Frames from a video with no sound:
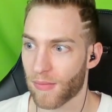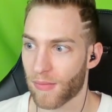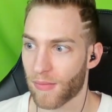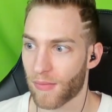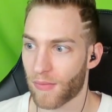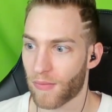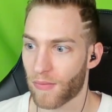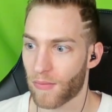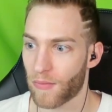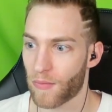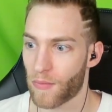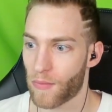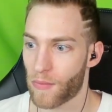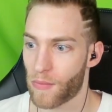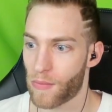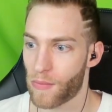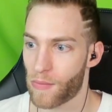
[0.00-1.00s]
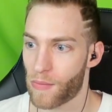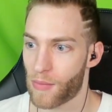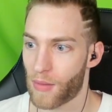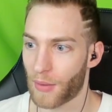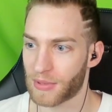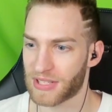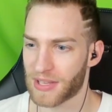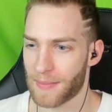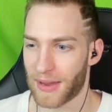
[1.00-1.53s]
strange, surreal fantasy
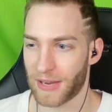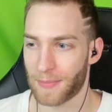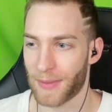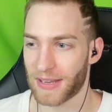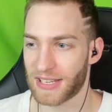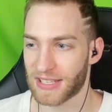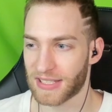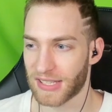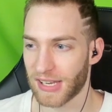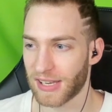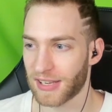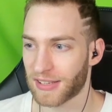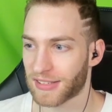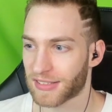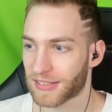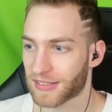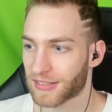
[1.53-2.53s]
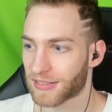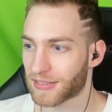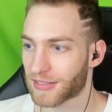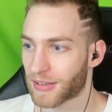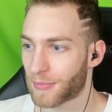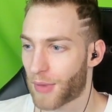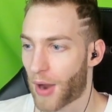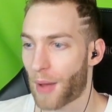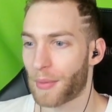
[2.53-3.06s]
crowd? Was it made by Disney? What?
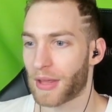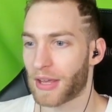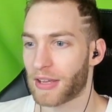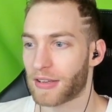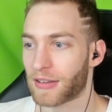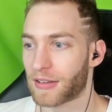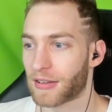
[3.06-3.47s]
Probably.